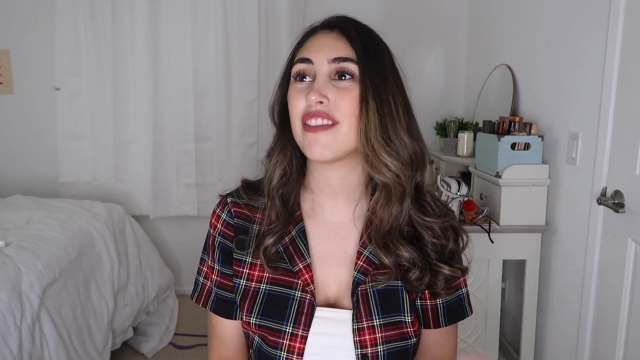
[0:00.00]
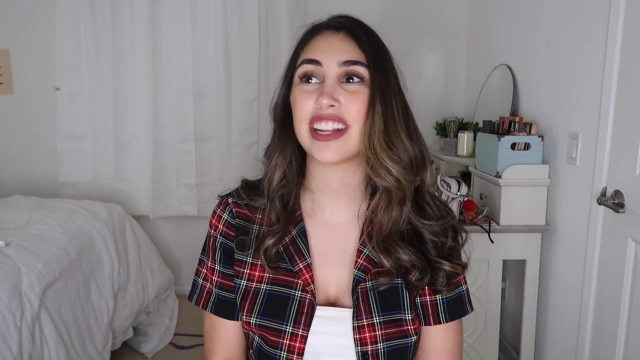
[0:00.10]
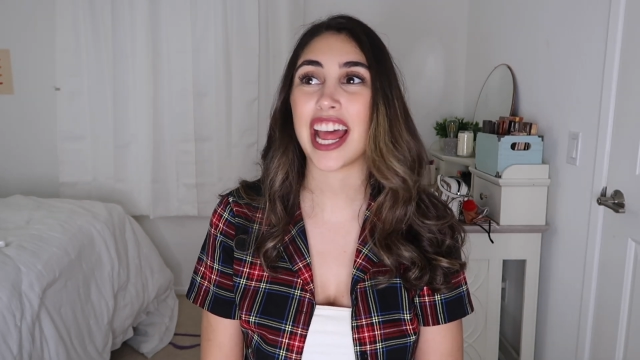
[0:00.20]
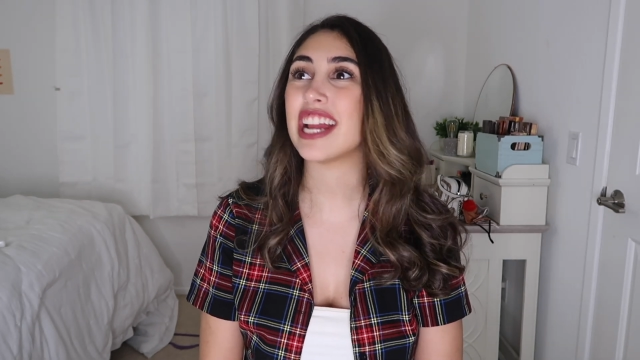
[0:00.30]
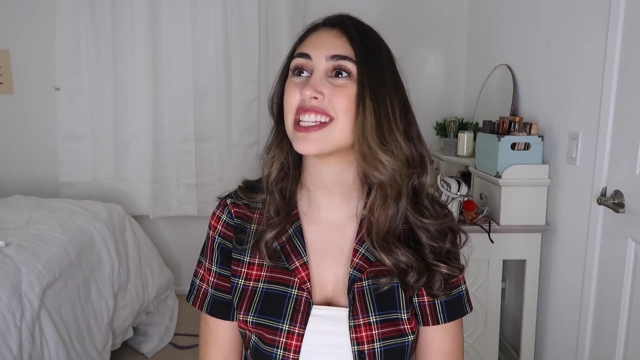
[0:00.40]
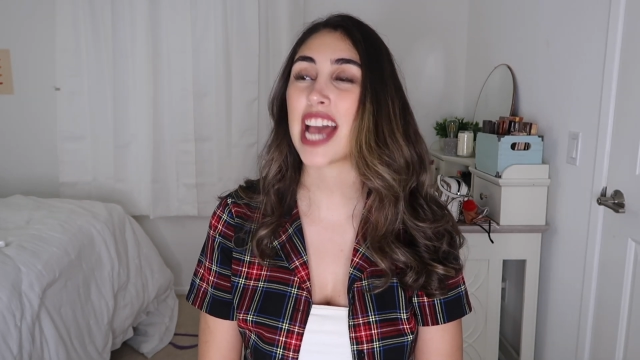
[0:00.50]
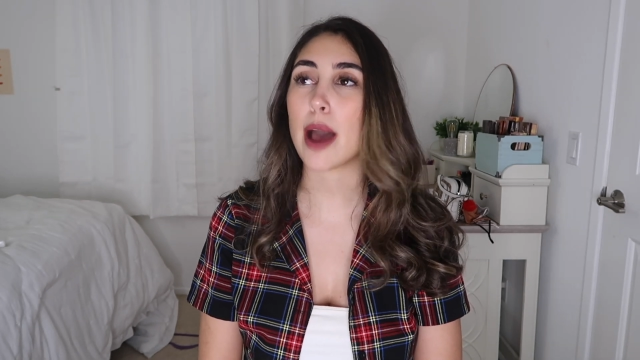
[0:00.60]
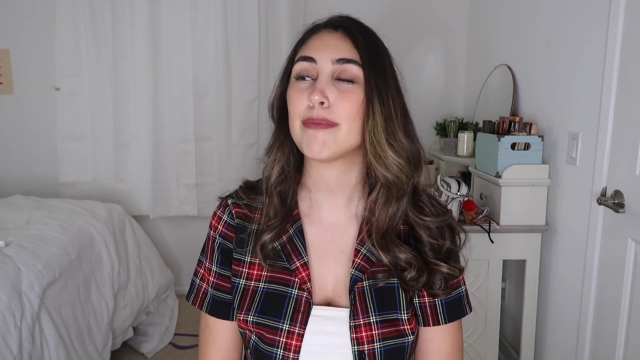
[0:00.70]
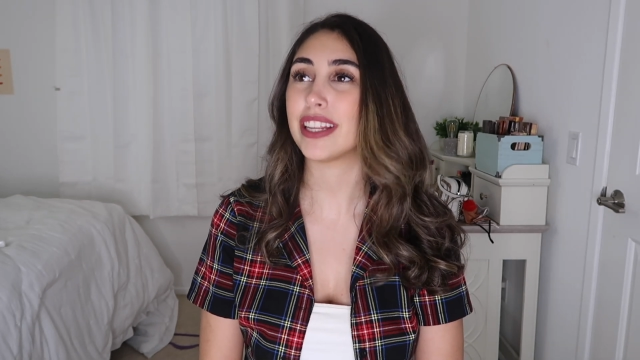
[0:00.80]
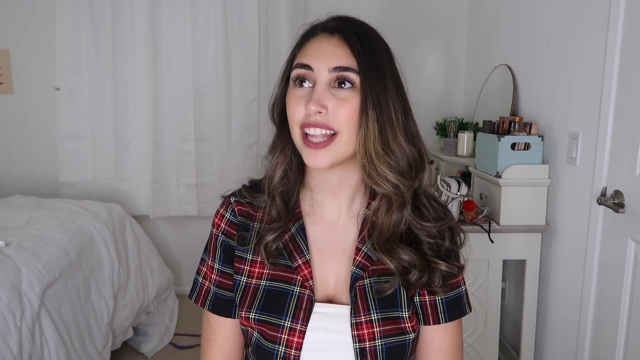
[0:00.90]
a nice
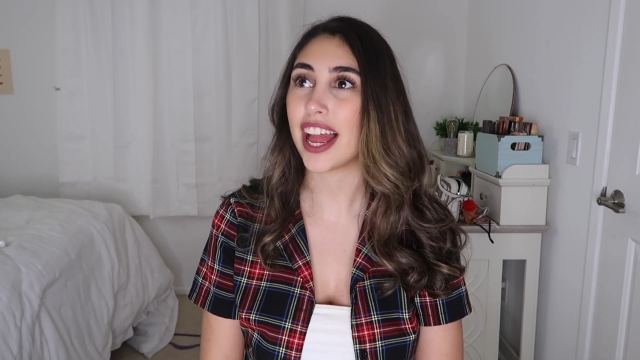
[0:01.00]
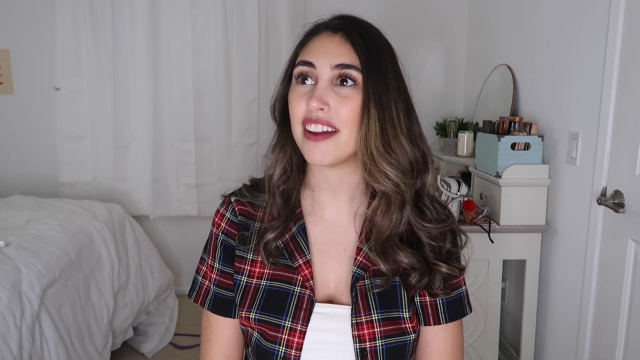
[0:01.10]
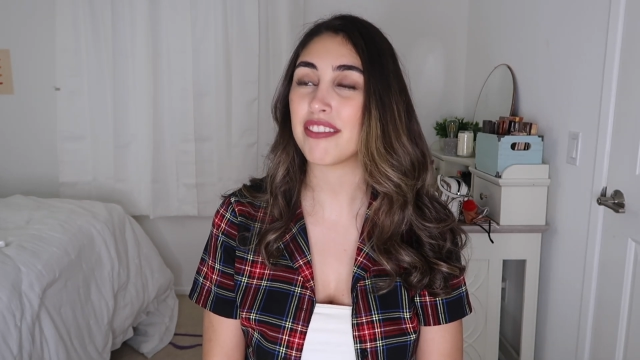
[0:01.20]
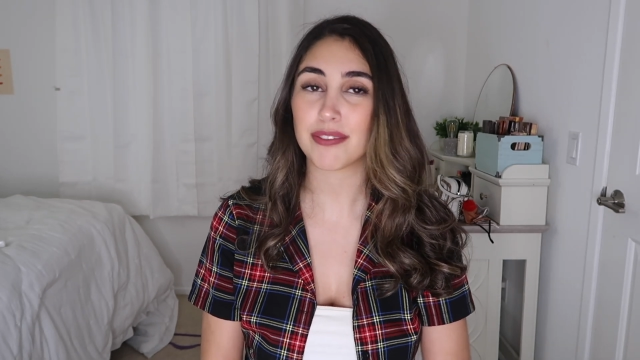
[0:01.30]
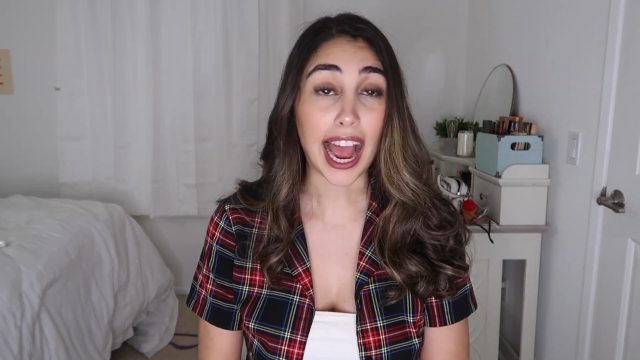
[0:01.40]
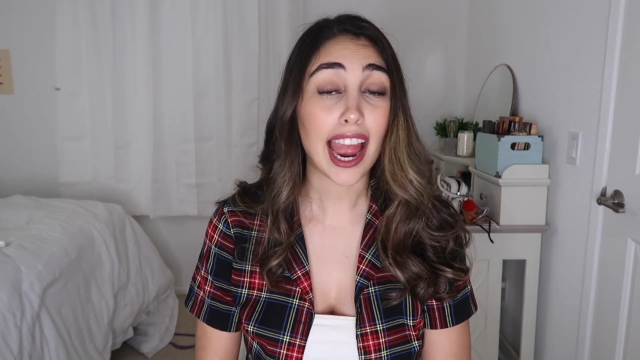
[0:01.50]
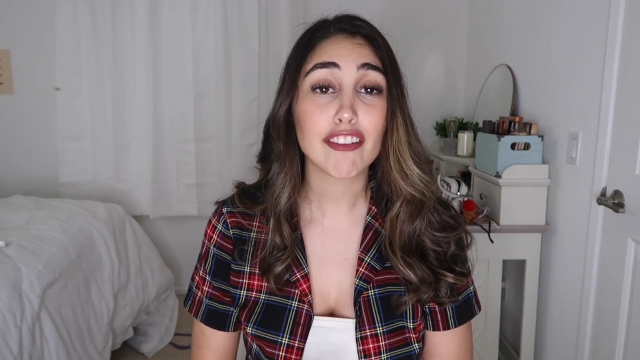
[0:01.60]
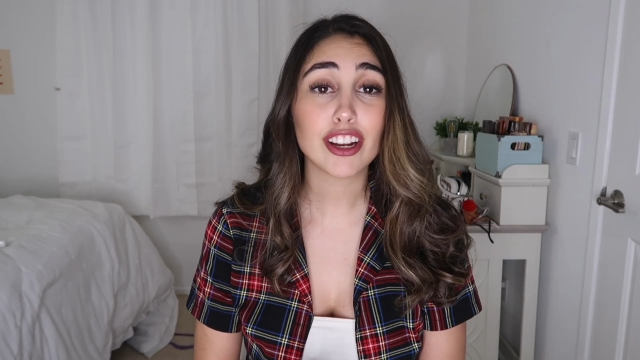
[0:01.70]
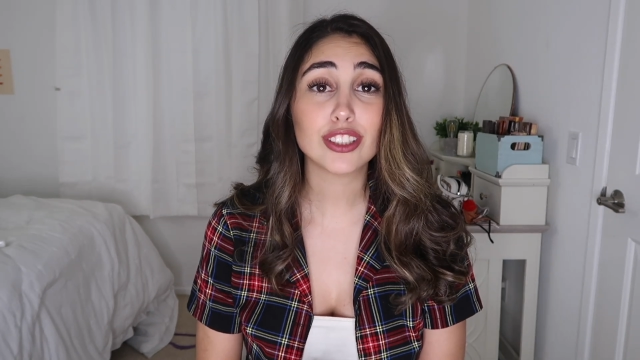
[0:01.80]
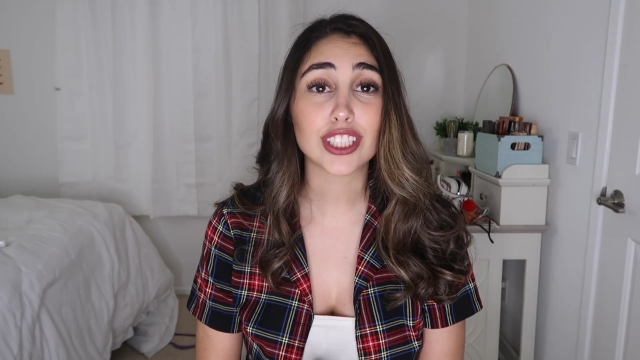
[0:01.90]
happy life. I have
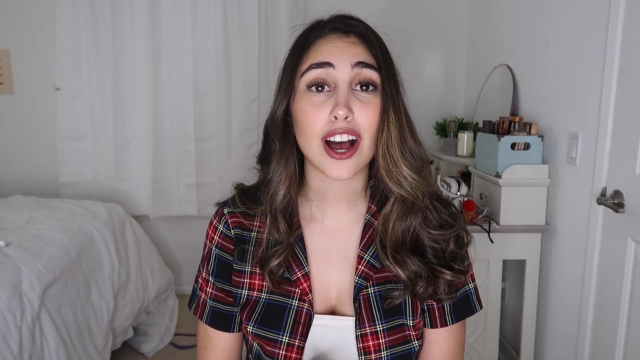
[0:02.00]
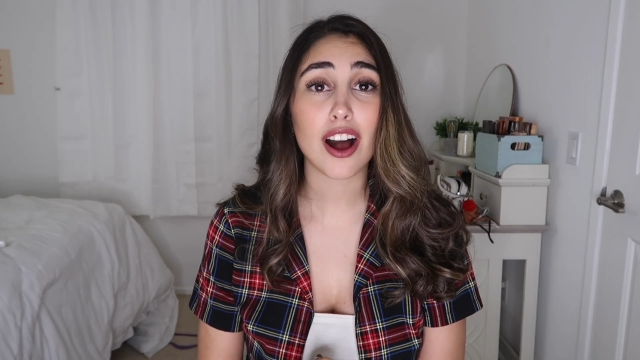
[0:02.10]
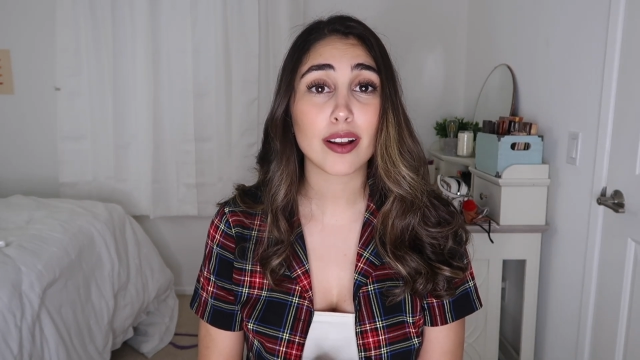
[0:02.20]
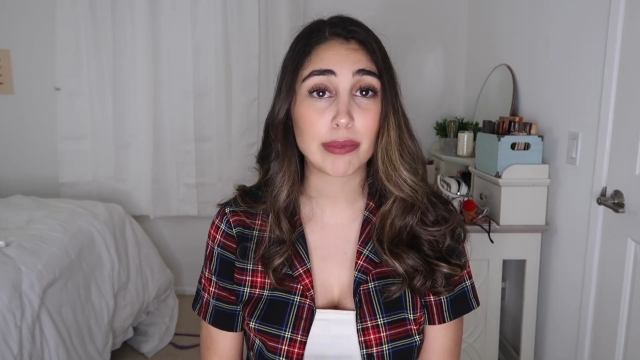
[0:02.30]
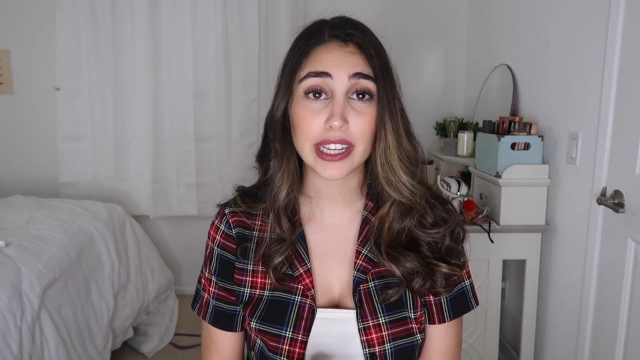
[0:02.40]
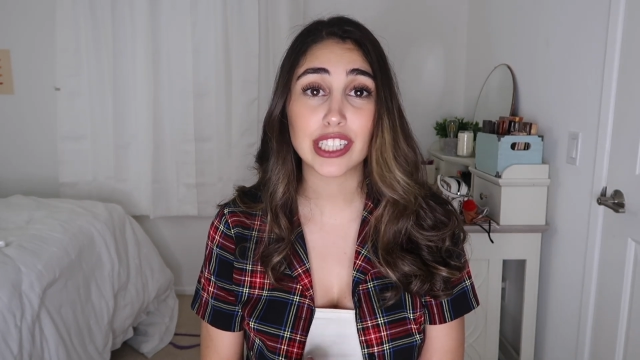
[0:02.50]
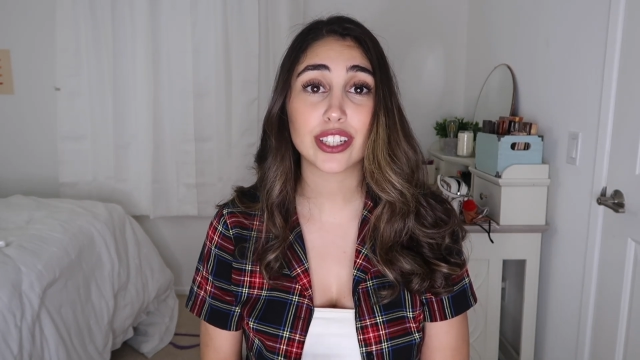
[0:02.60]
a new song. Please